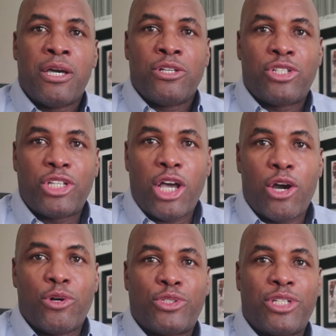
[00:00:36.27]

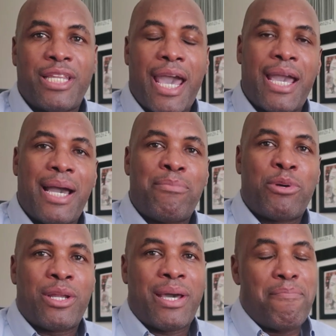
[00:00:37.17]
So today I'm
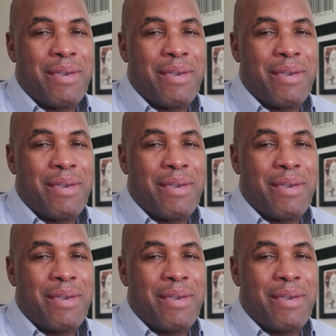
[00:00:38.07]
gonna